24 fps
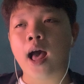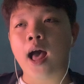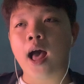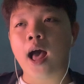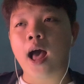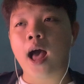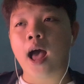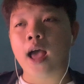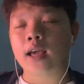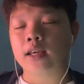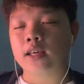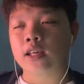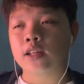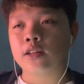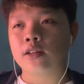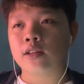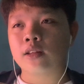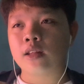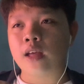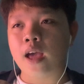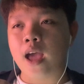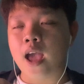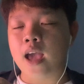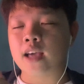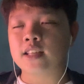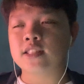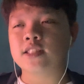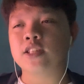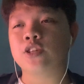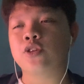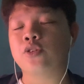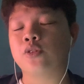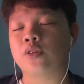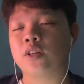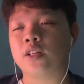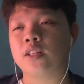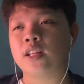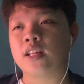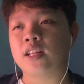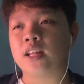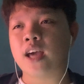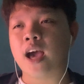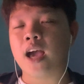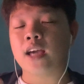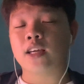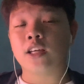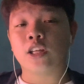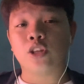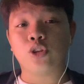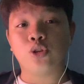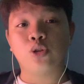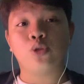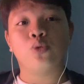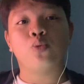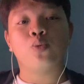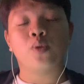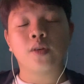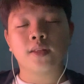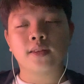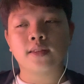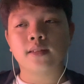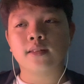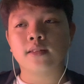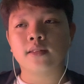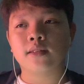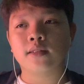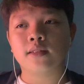I can execute it and I can do it.